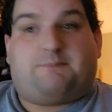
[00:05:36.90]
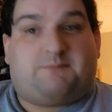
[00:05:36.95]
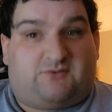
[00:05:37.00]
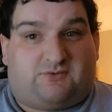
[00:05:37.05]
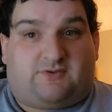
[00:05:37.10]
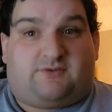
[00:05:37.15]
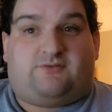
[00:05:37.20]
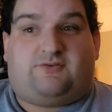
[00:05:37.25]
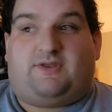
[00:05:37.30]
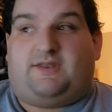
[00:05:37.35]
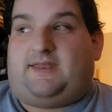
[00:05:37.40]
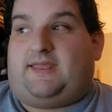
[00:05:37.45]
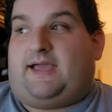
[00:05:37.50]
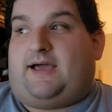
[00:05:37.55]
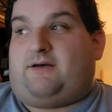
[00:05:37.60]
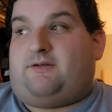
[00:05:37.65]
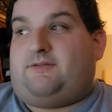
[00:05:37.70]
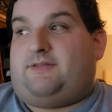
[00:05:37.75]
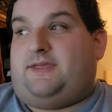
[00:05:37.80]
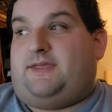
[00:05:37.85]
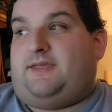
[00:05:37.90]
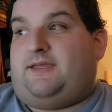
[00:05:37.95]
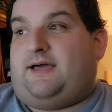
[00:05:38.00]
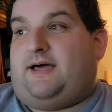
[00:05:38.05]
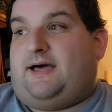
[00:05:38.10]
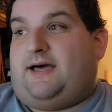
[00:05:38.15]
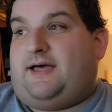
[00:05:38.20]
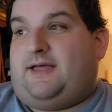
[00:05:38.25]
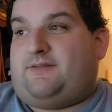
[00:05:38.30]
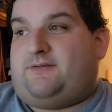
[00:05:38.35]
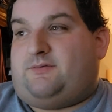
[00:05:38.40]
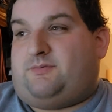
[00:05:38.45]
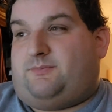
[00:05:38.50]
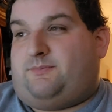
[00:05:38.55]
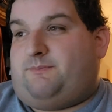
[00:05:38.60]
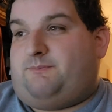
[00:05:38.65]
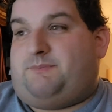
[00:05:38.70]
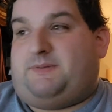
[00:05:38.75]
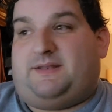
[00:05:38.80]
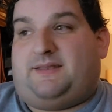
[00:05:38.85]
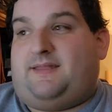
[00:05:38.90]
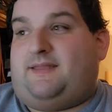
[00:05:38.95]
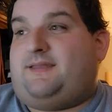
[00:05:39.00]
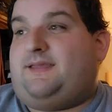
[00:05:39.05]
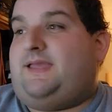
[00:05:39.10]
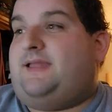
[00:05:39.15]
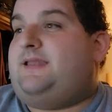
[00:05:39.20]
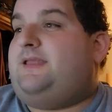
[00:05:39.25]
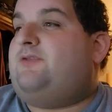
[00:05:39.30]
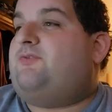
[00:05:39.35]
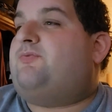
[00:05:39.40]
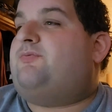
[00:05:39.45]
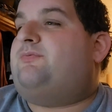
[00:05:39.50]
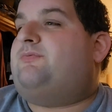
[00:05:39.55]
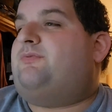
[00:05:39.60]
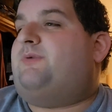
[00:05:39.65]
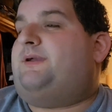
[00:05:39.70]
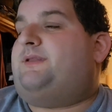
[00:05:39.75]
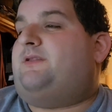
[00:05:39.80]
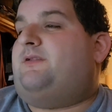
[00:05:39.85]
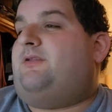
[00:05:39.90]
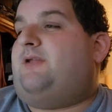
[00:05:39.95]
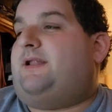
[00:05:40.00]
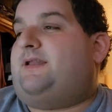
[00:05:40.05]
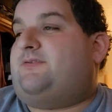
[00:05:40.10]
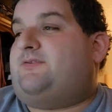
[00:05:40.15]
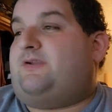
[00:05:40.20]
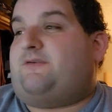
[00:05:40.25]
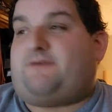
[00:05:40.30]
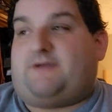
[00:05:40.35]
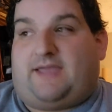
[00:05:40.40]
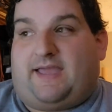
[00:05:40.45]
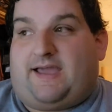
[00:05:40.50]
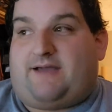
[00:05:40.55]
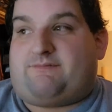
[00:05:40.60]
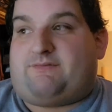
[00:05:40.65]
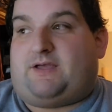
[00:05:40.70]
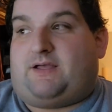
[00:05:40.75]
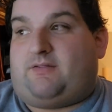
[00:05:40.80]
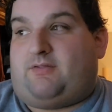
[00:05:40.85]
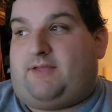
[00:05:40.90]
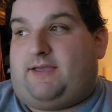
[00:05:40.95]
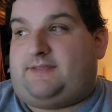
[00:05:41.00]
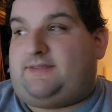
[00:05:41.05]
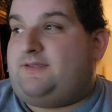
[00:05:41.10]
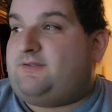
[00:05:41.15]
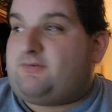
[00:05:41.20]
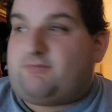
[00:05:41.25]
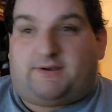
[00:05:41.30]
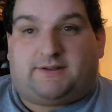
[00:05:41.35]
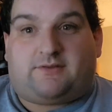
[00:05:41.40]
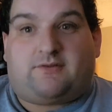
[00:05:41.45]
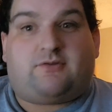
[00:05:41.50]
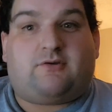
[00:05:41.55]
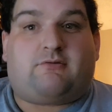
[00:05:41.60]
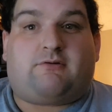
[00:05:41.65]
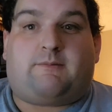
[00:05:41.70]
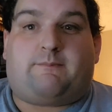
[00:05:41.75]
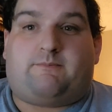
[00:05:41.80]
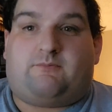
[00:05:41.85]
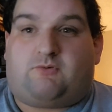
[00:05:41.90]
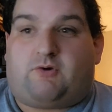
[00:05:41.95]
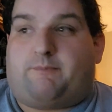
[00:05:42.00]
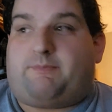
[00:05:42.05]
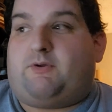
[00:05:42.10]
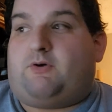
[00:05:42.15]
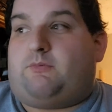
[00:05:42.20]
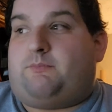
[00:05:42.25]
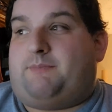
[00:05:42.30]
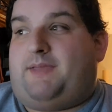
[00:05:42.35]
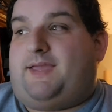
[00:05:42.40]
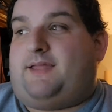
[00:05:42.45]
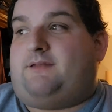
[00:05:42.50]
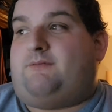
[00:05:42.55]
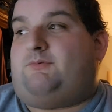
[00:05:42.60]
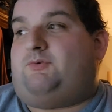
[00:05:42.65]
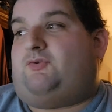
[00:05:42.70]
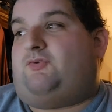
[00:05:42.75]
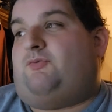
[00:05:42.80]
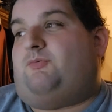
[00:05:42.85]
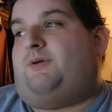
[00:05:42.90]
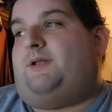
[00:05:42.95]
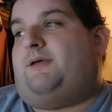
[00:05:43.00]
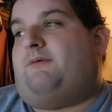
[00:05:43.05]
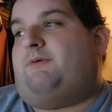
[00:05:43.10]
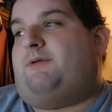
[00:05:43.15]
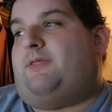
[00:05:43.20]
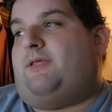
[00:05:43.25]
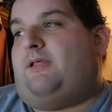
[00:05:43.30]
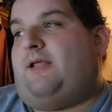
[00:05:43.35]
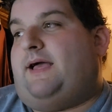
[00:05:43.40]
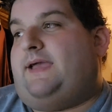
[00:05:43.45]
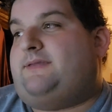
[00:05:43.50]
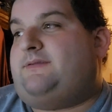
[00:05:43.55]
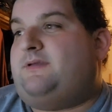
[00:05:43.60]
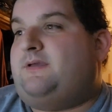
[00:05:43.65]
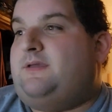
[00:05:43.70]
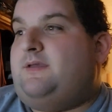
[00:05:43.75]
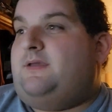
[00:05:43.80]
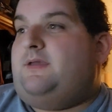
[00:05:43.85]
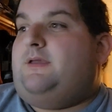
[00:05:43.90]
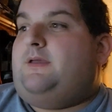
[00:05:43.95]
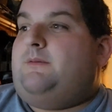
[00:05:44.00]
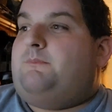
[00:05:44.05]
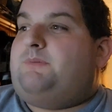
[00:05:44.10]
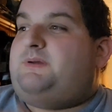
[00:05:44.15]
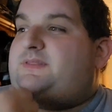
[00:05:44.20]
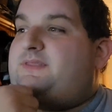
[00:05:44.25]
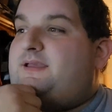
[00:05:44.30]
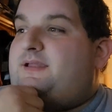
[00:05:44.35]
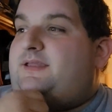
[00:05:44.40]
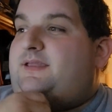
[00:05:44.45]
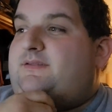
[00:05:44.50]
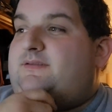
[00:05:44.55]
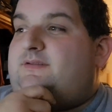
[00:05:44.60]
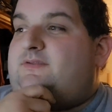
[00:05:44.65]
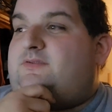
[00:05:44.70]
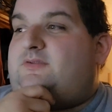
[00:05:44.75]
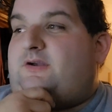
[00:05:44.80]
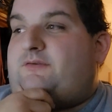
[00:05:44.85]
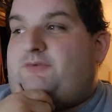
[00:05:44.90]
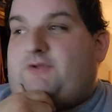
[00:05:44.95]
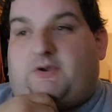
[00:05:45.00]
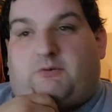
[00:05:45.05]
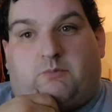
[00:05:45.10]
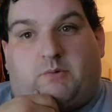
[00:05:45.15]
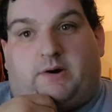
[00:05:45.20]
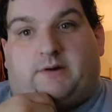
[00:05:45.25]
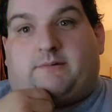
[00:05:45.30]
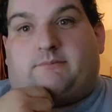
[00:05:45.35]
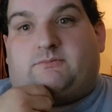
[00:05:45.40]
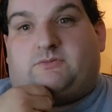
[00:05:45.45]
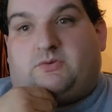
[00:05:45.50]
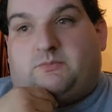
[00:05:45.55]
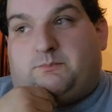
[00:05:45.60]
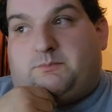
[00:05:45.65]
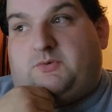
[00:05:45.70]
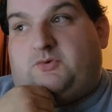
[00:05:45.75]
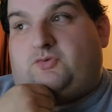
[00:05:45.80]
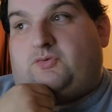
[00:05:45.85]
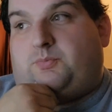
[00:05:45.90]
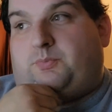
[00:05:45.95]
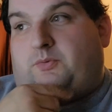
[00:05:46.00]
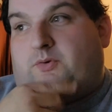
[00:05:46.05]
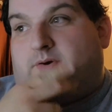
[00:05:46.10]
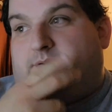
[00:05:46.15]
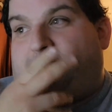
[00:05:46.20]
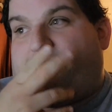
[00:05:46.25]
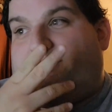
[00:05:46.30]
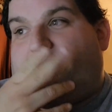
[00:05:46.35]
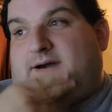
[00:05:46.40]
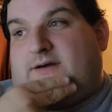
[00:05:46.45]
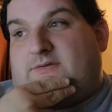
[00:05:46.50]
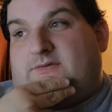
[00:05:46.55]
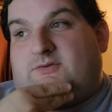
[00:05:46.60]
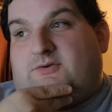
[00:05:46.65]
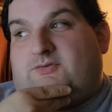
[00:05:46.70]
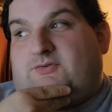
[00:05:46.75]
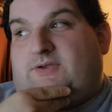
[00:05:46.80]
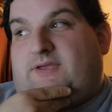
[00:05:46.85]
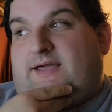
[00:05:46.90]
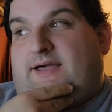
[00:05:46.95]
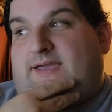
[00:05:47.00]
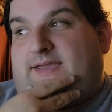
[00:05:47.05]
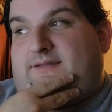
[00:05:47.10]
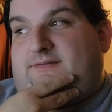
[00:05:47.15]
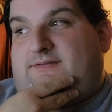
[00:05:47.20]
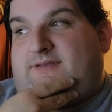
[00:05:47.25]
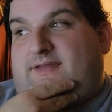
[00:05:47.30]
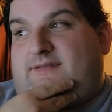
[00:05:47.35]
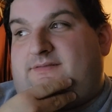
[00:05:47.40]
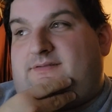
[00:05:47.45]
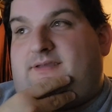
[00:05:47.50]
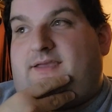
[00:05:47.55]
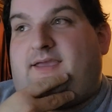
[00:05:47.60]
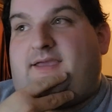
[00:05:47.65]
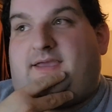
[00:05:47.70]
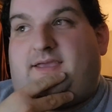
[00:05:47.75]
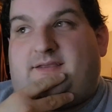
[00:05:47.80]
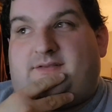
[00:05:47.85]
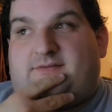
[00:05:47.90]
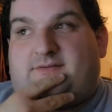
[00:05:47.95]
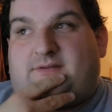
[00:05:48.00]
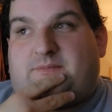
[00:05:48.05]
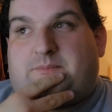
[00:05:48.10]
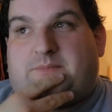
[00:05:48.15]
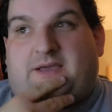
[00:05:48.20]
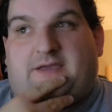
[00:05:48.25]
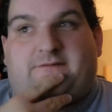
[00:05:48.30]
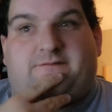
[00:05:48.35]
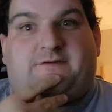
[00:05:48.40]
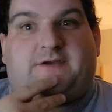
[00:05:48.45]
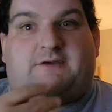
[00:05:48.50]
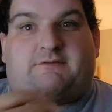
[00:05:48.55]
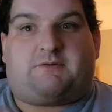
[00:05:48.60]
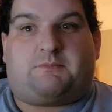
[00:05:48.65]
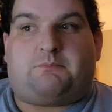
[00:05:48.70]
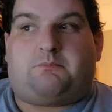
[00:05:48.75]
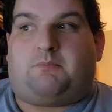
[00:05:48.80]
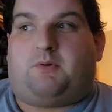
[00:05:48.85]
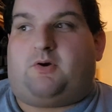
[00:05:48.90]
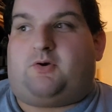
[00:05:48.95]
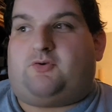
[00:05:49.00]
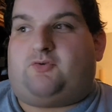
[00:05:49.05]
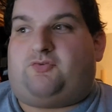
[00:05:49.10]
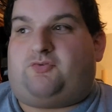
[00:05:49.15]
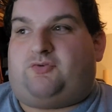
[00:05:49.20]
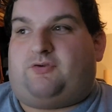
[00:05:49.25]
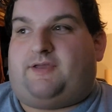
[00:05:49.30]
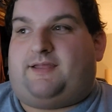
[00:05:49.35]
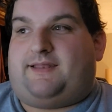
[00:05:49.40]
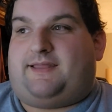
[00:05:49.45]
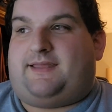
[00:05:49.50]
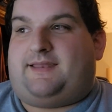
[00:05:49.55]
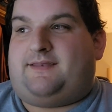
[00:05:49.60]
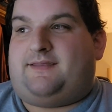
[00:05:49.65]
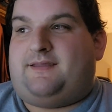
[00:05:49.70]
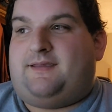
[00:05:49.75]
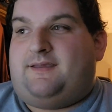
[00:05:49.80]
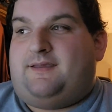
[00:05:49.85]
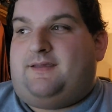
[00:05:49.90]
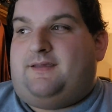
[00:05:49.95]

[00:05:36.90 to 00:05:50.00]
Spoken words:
Miss Congeniality. But then again, he's directed a lot of stuff I have not liked. He directed The Grumpy Old Men, which is one I really liked. But then he did stuff like Welcome to Mooseport and How to Lose a Guy in 10 Days and My Favorite Martian. And